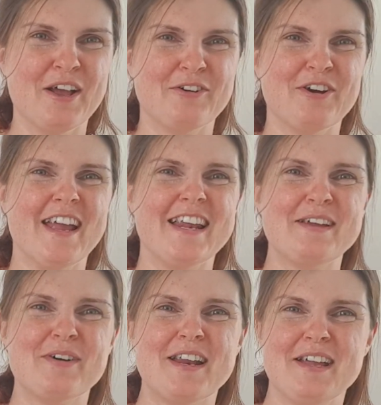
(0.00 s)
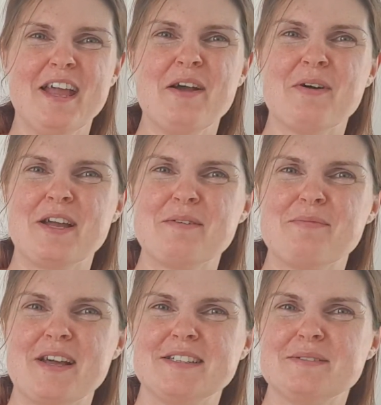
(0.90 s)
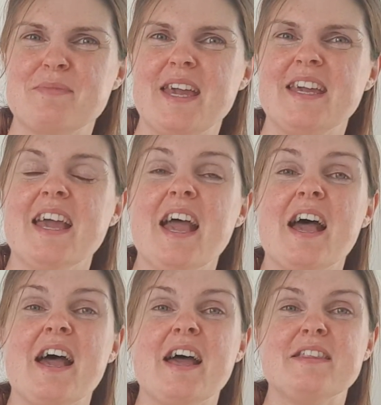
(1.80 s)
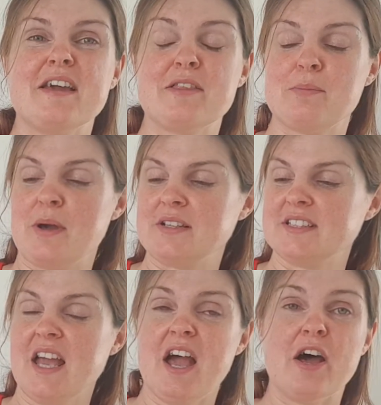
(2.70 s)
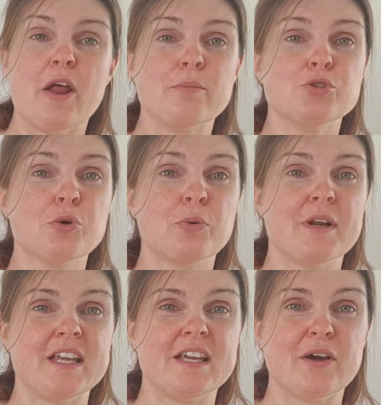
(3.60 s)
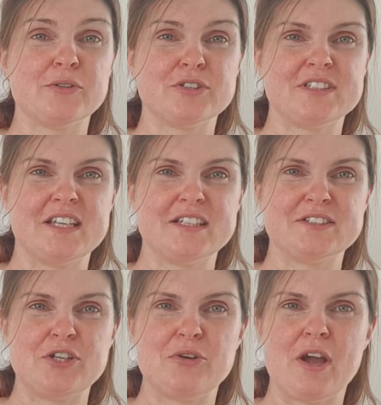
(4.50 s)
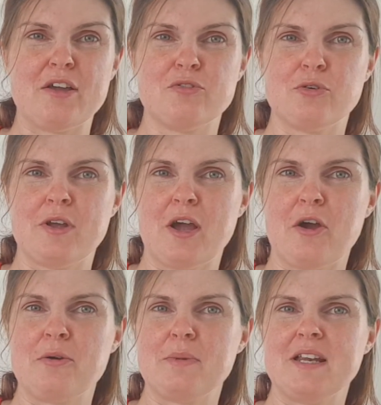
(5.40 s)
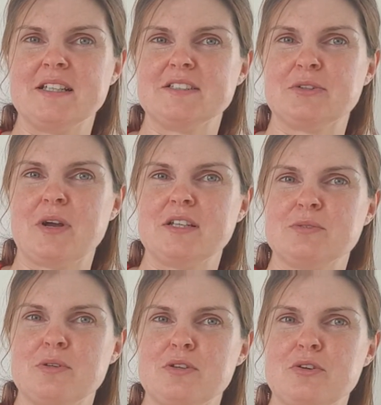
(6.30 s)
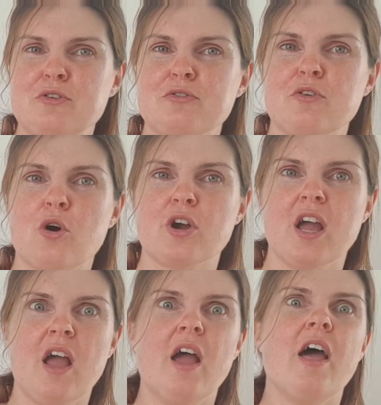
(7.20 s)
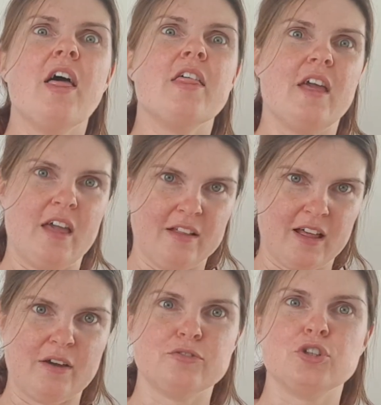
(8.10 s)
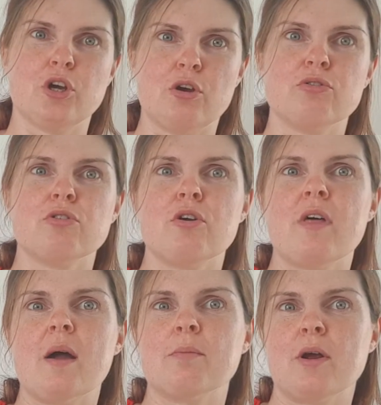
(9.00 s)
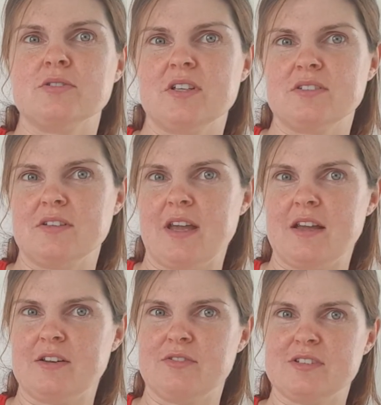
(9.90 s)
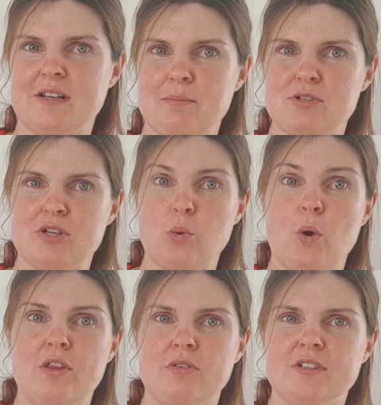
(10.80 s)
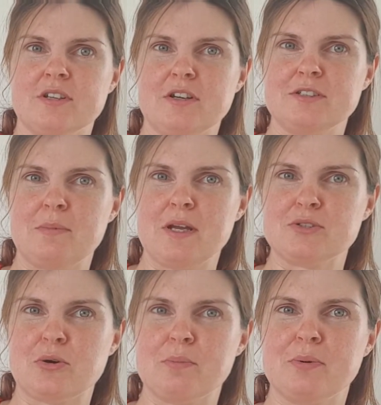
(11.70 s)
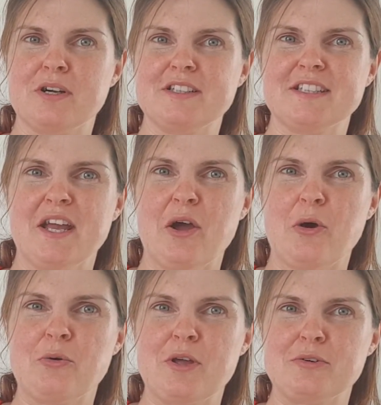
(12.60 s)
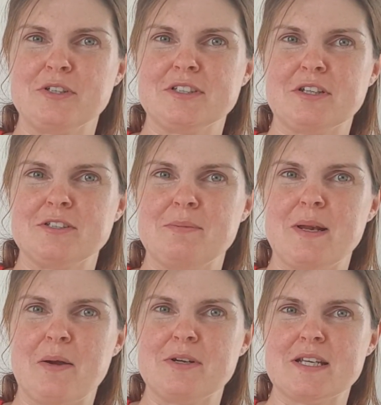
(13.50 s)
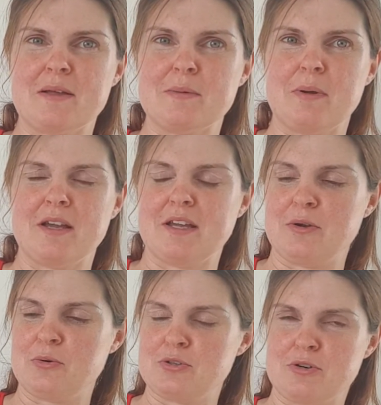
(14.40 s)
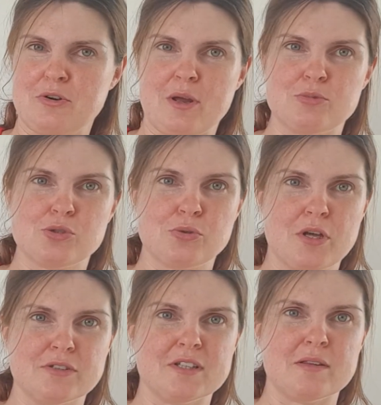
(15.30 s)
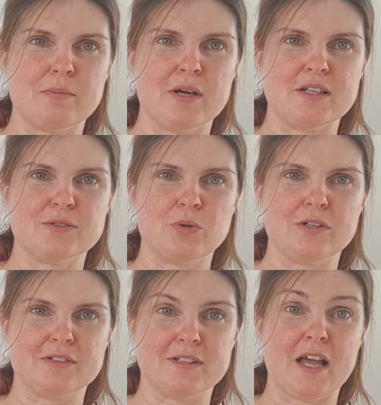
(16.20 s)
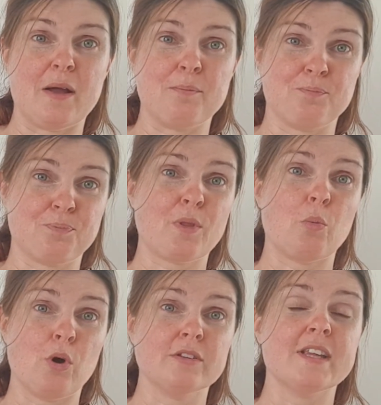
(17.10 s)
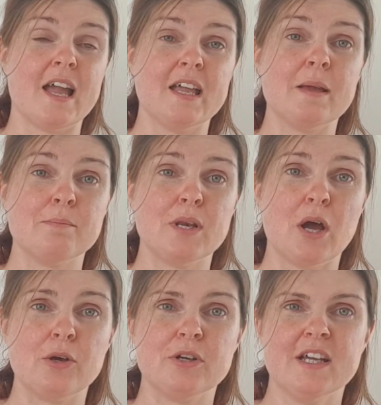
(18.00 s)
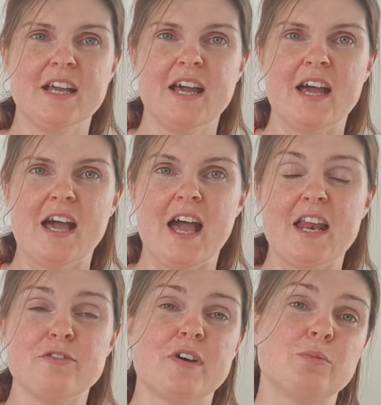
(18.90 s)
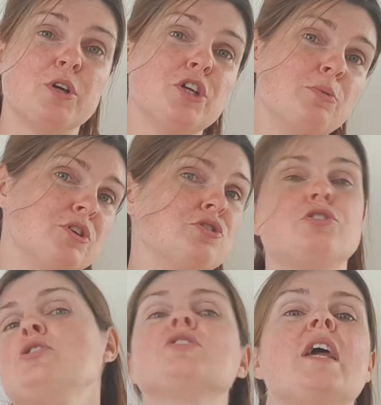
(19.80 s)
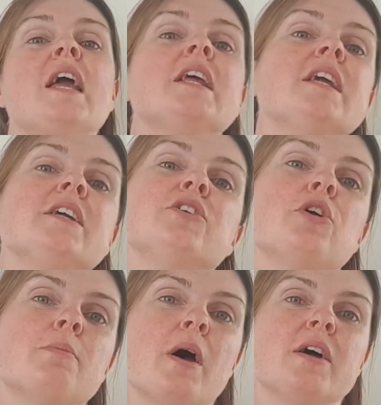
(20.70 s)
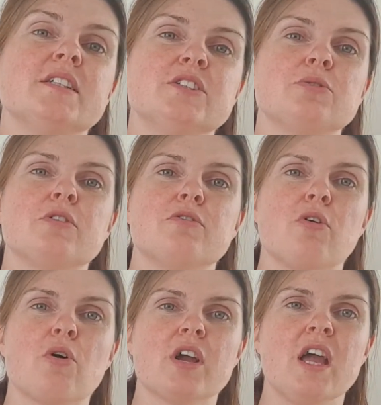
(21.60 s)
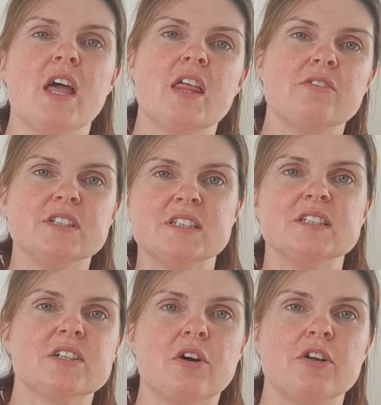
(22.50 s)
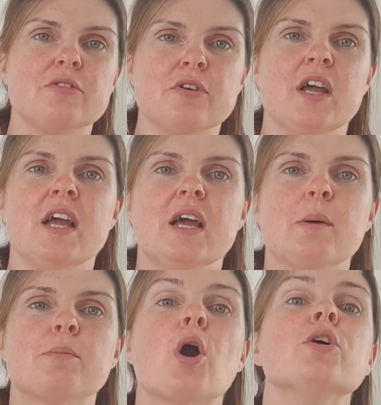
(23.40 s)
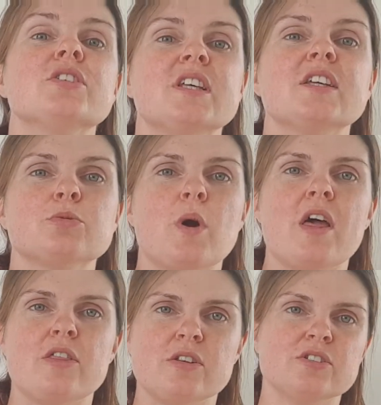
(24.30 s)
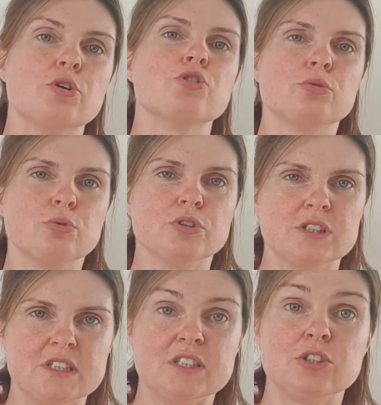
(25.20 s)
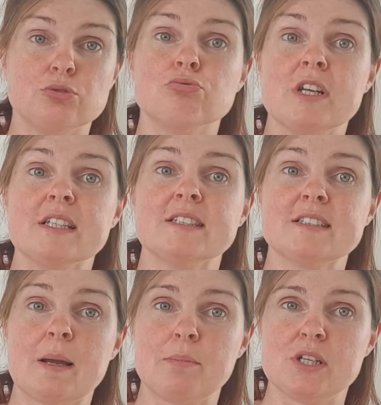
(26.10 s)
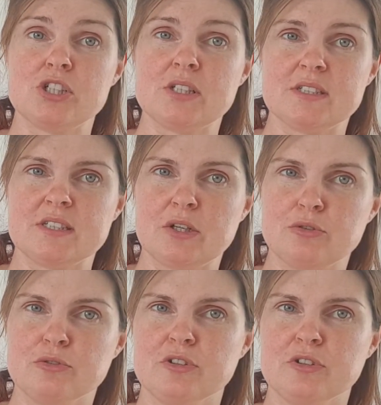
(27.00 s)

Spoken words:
really, when compared to me and the other birds. And I'm sure when he goes to his new aviary home and integrates with the new flock, he'll have to go through that process again of establishing whether he's going to be a top bird or whether he's going to be lower down the pecking order, and I'm sure those other birds will let him know. And in fact, when you introduce any new bird into the flock, there is this kind of process where the social order needs to re-establish itself,